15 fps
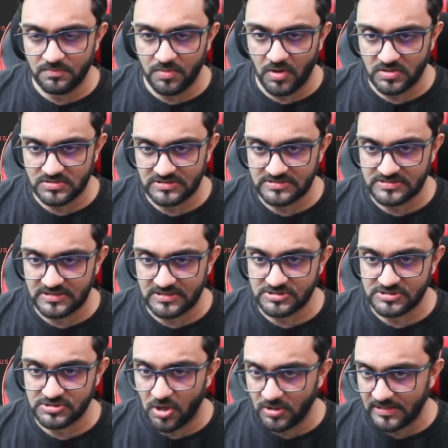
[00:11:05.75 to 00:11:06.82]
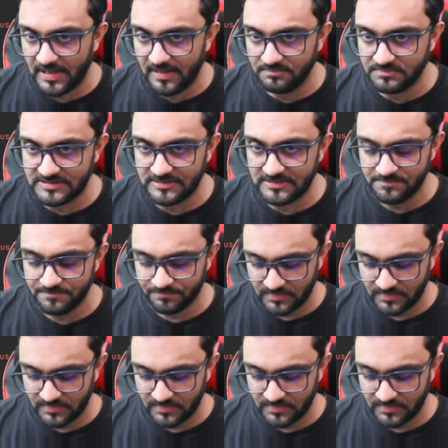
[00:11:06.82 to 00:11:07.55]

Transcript: boxes is not empty,